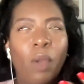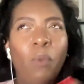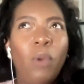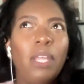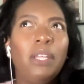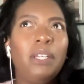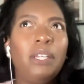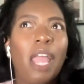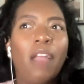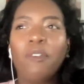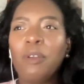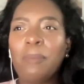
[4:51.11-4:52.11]
when
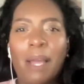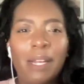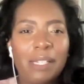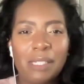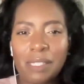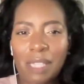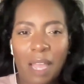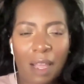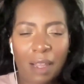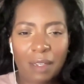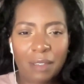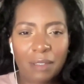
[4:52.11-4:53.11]
everybody is
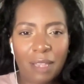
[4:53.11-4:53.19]
not